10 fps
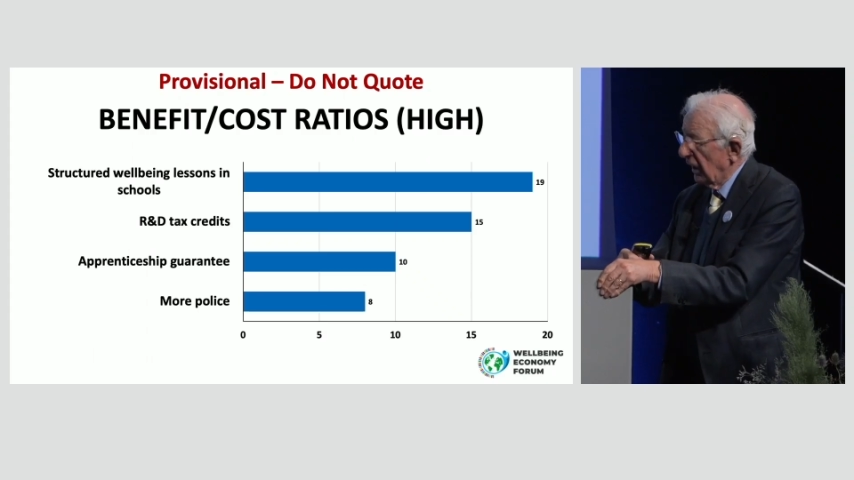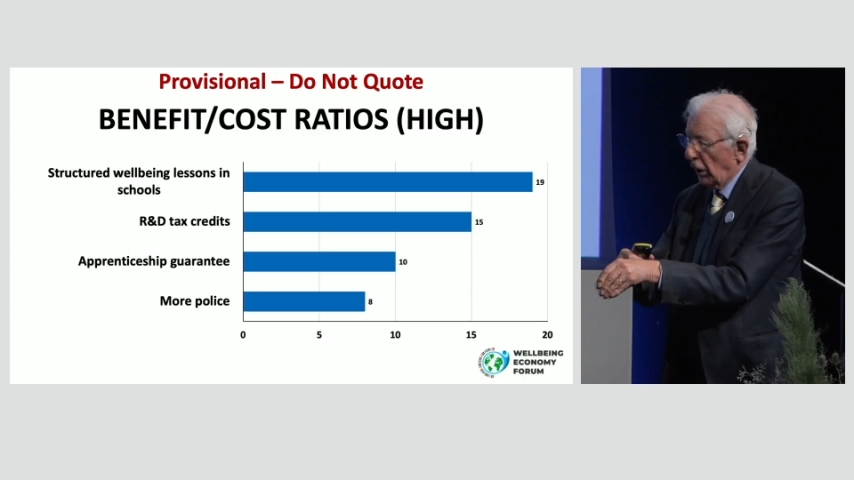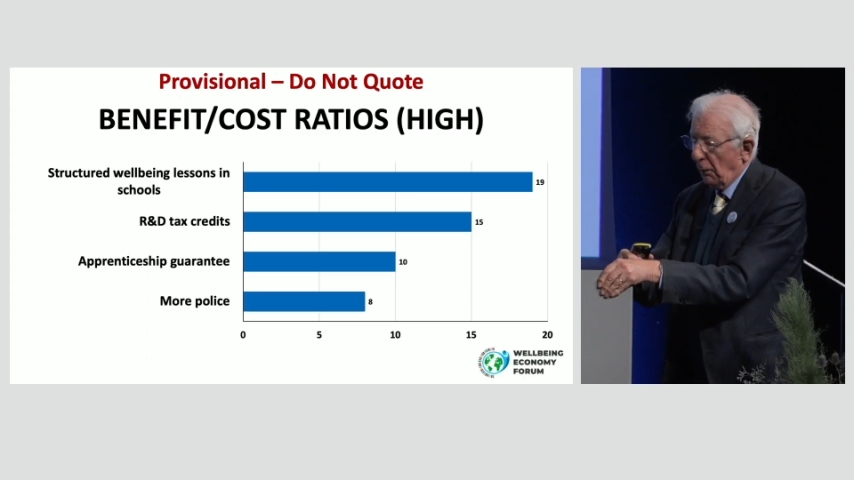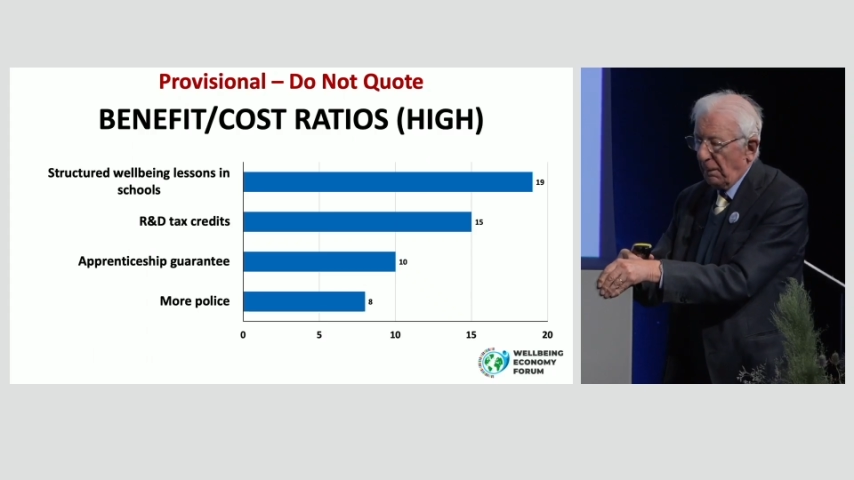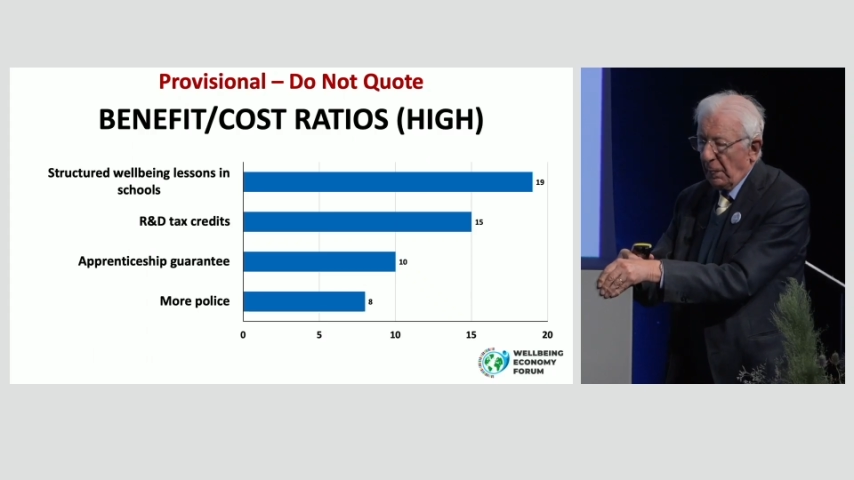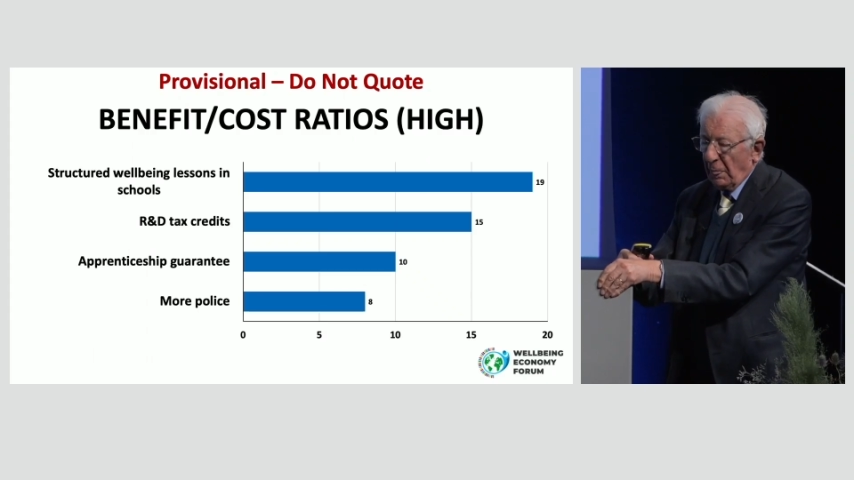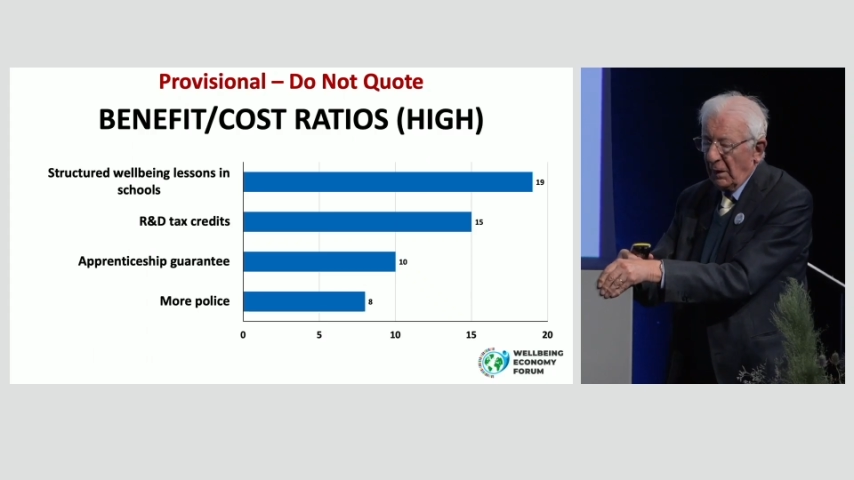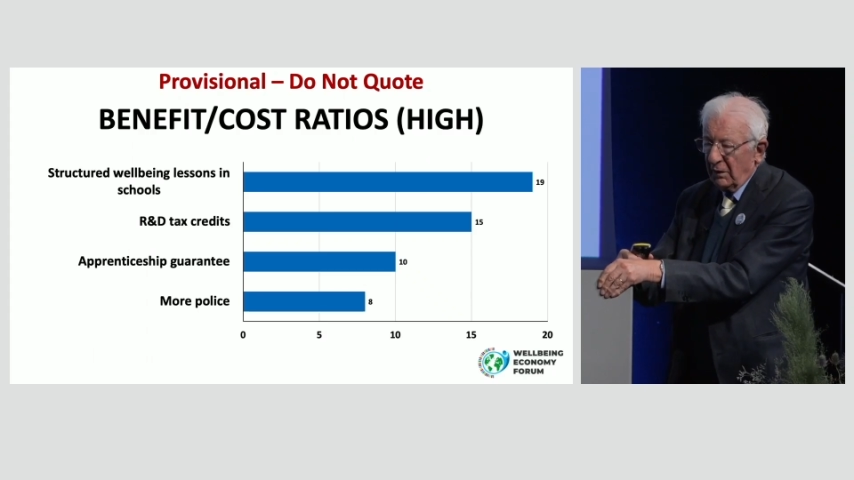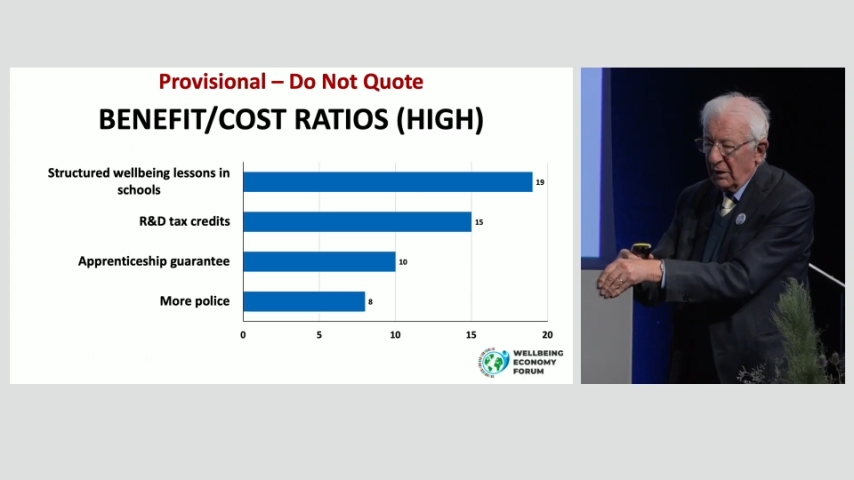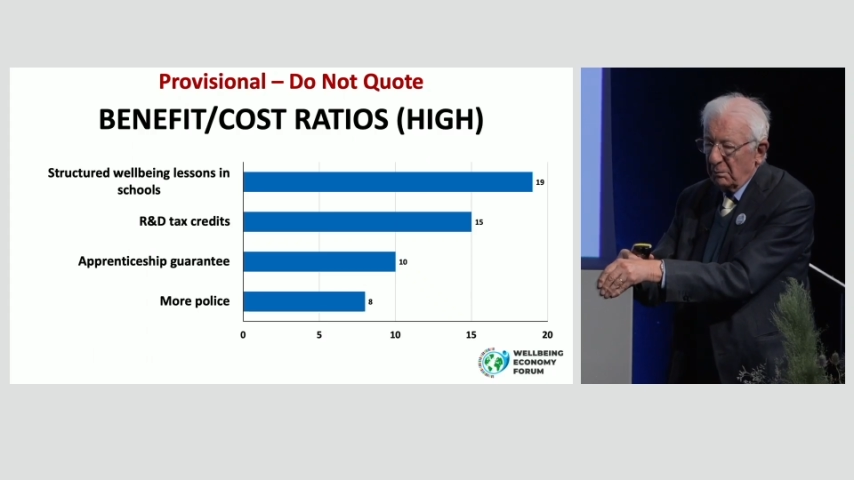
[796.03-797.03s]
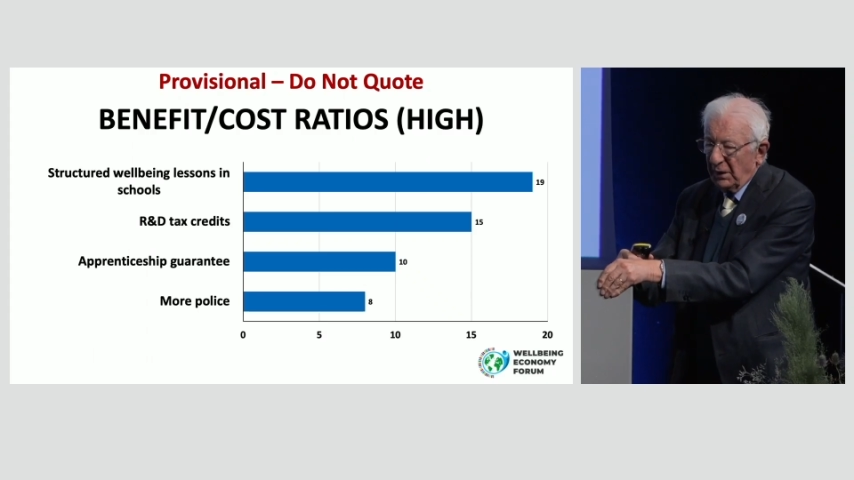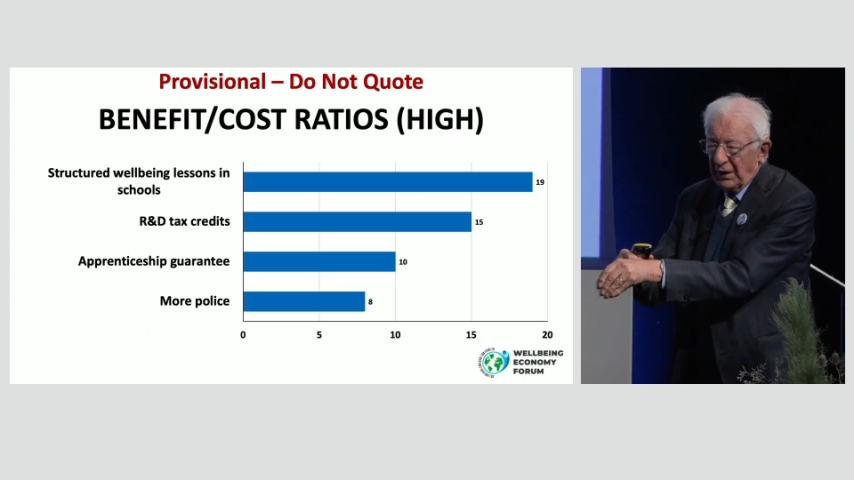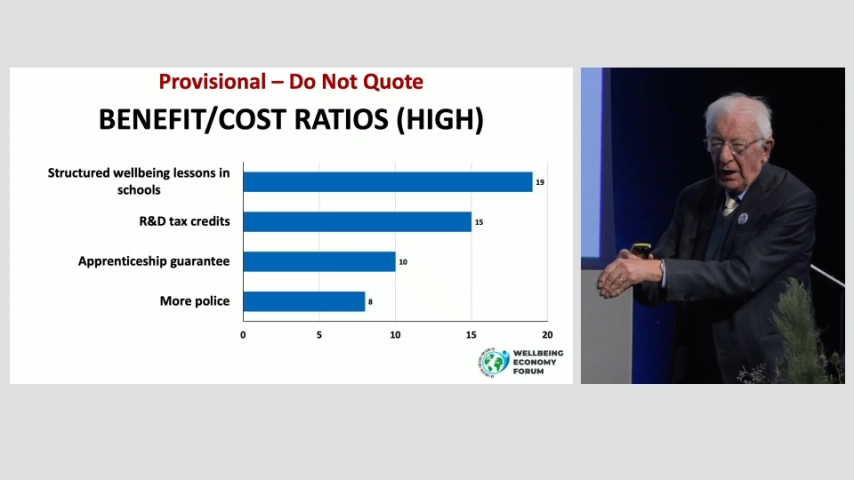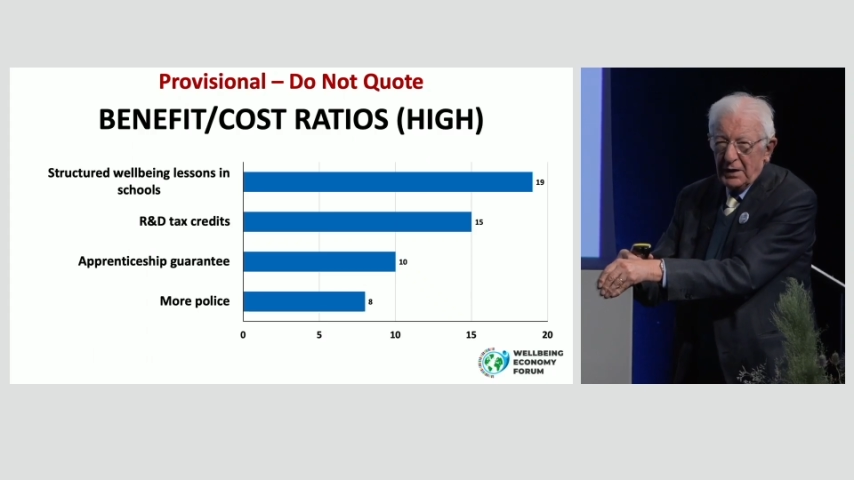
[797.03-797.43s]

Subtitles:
But I